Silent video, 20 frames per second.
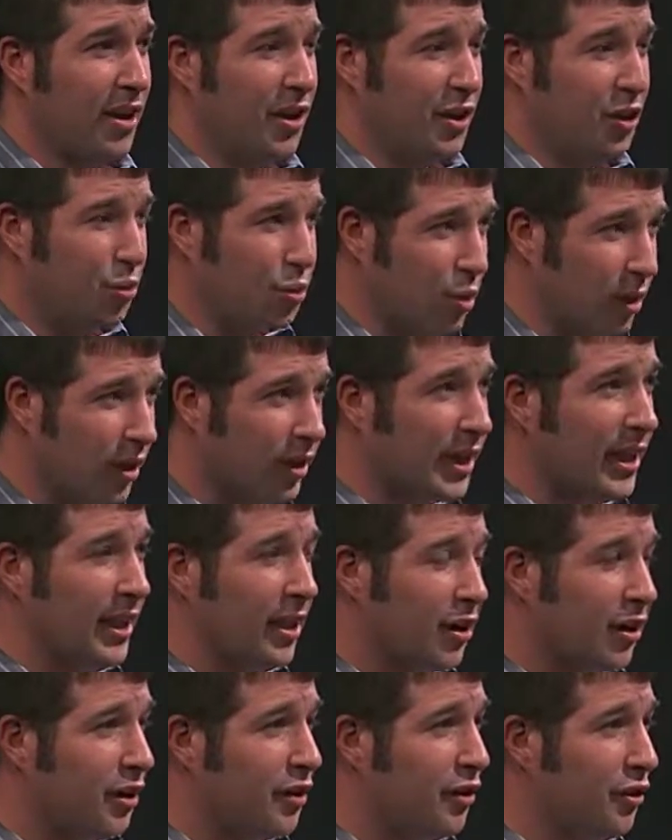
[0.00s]
you really
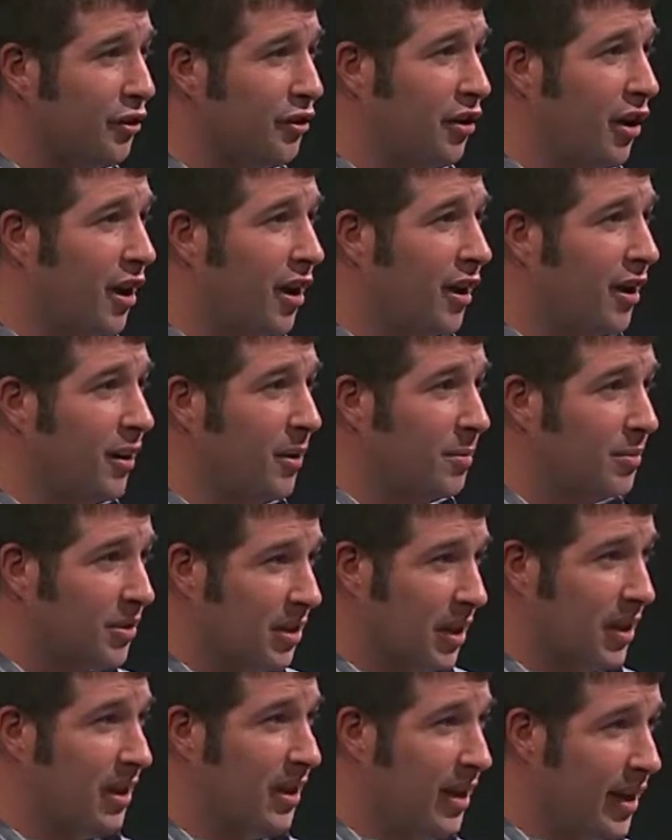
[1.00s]
learn your jobs,
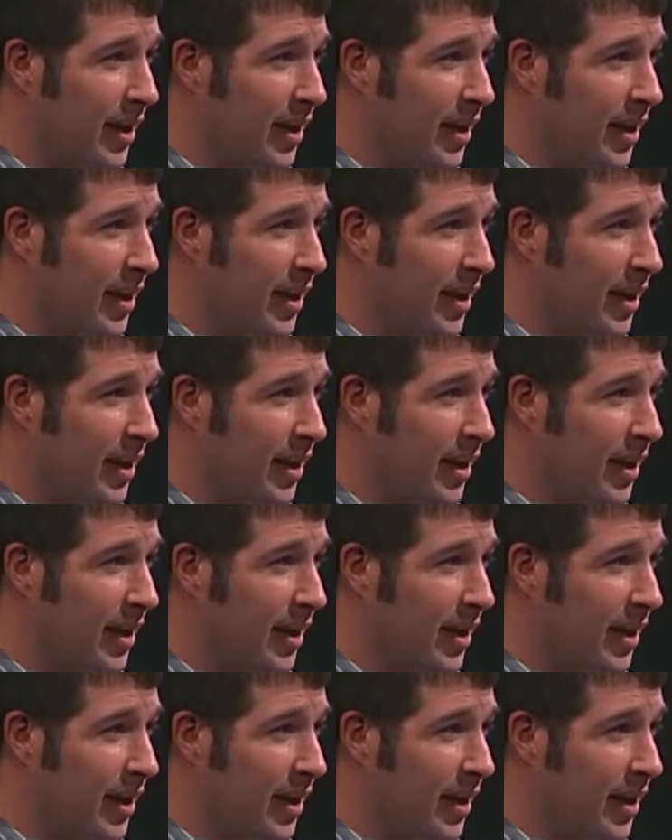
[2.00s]
and it,